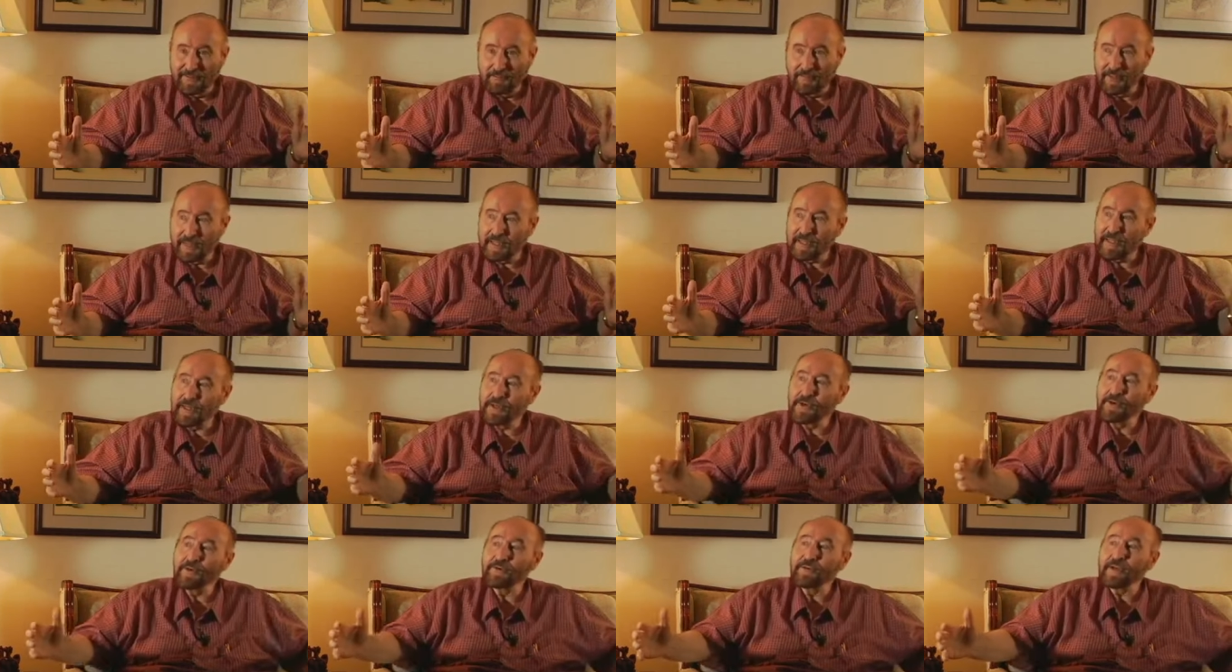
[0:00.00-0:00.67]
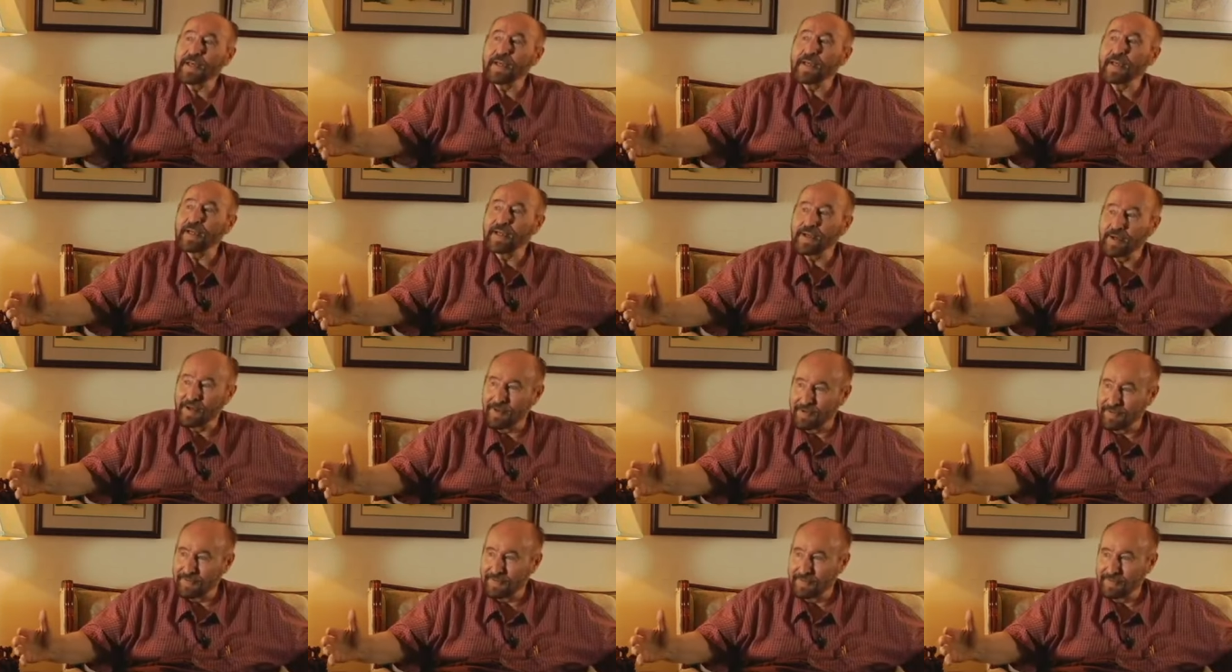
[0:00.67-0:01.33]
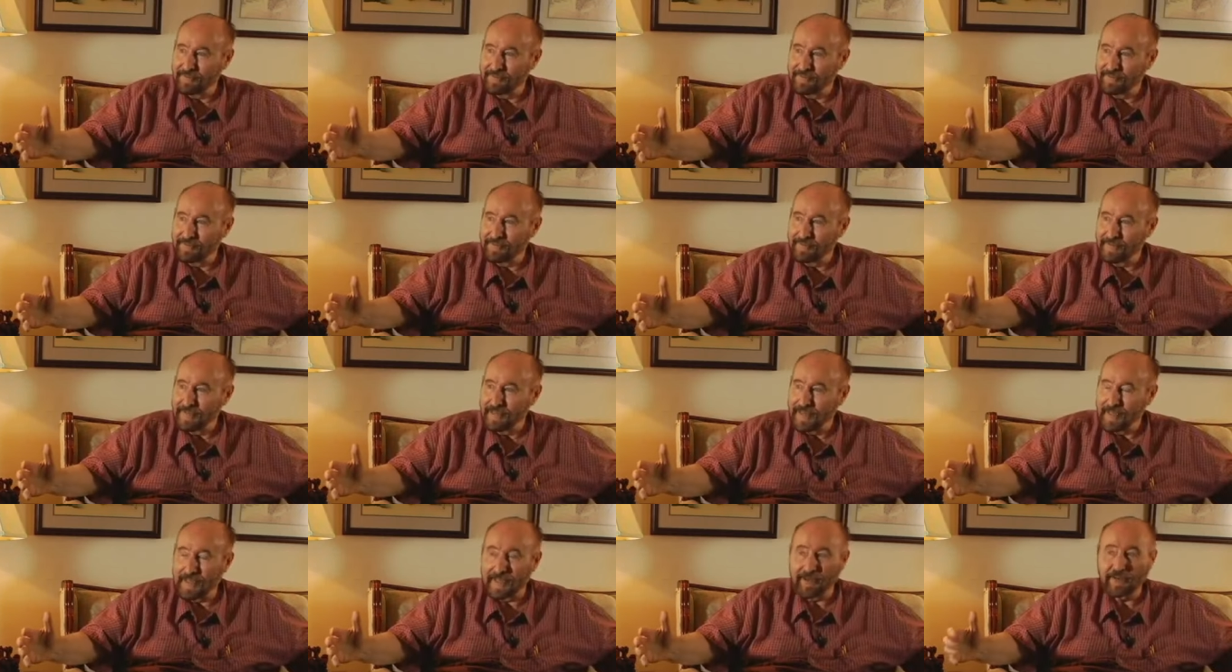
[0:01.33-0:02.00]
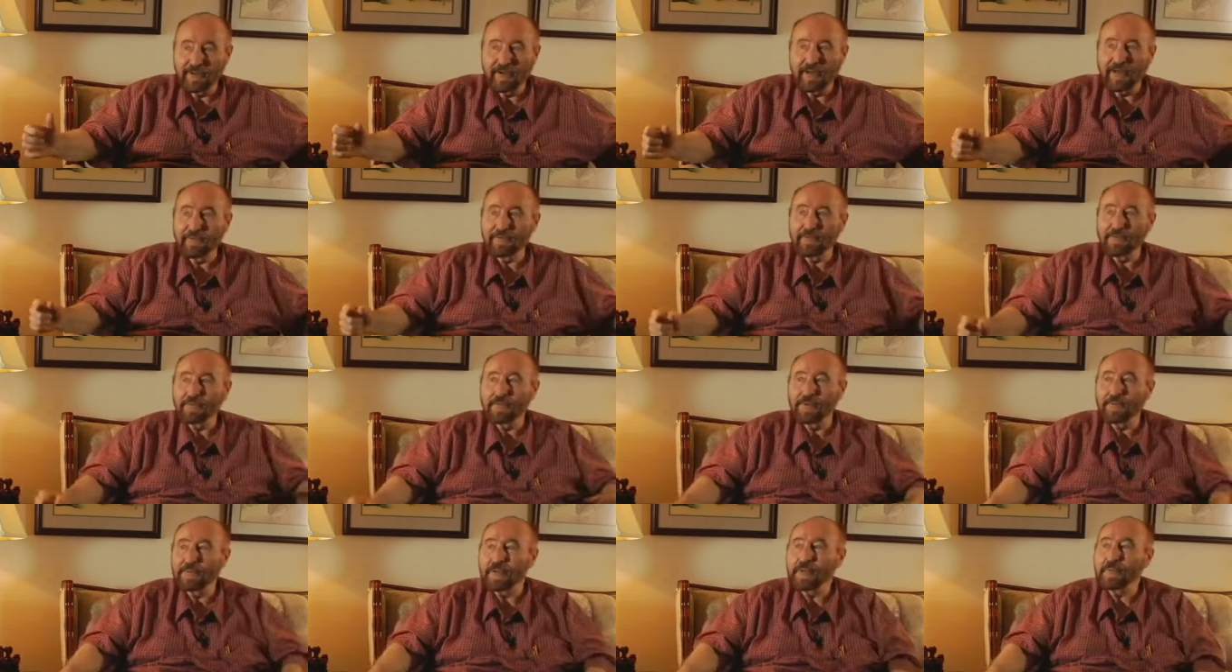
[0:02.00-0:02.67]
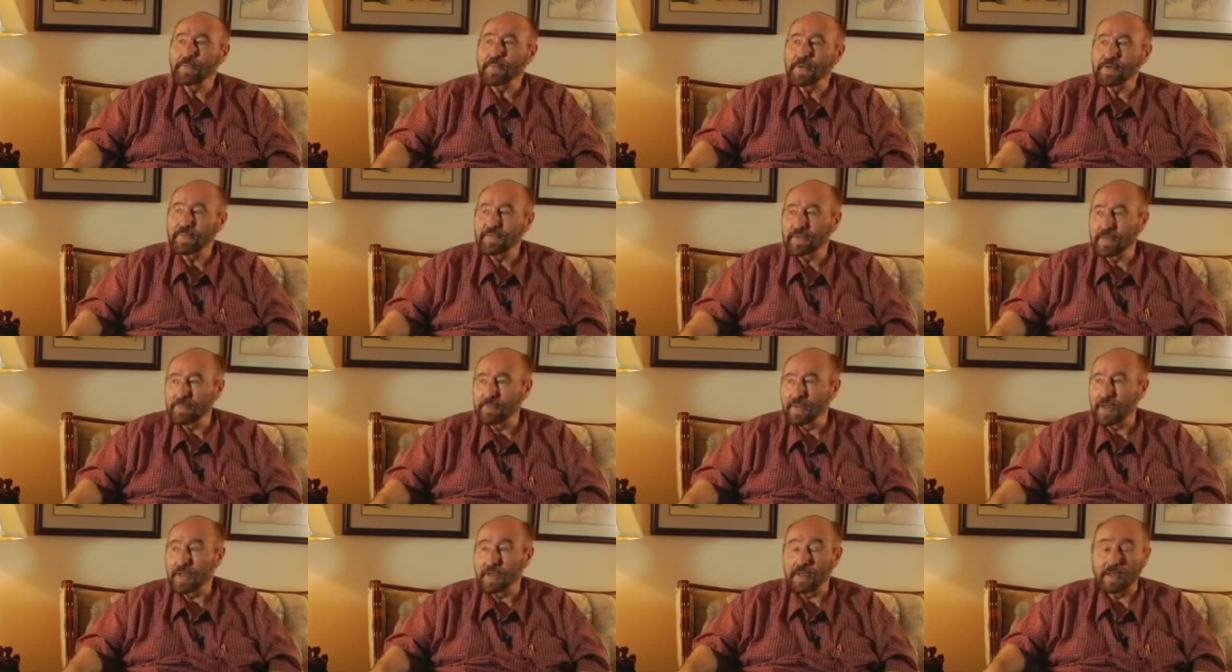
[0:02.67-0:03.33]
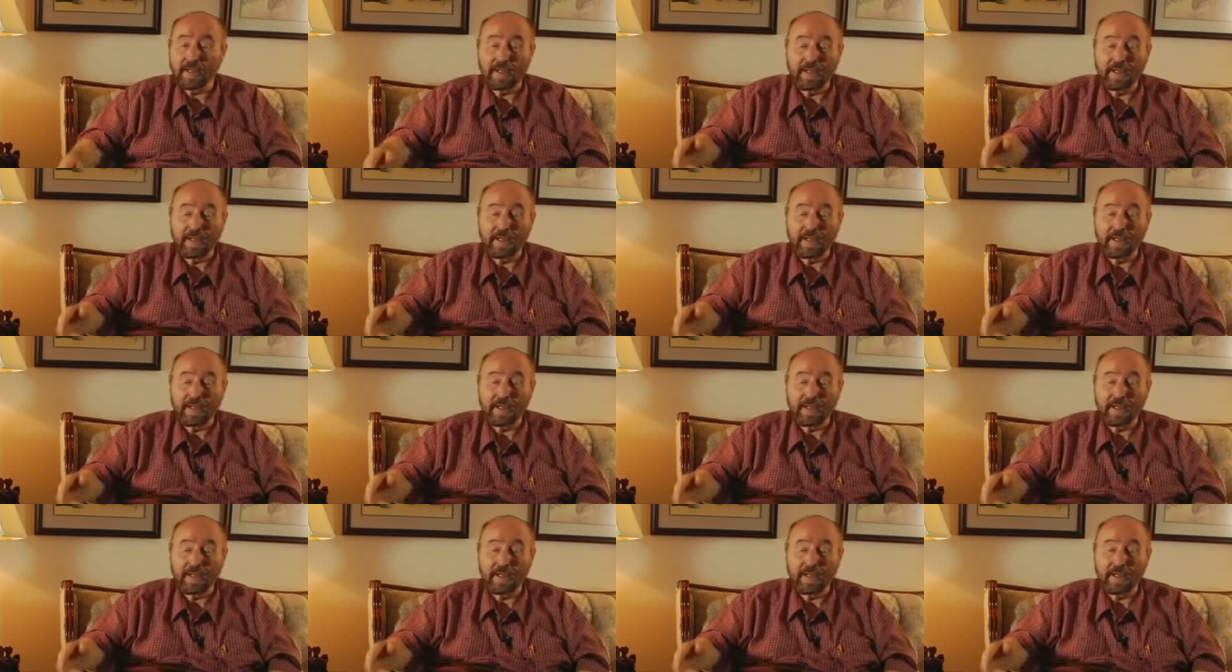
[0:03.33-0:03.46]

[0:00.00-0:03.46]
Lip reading: but they don't get it all. And there never will be a perfect model.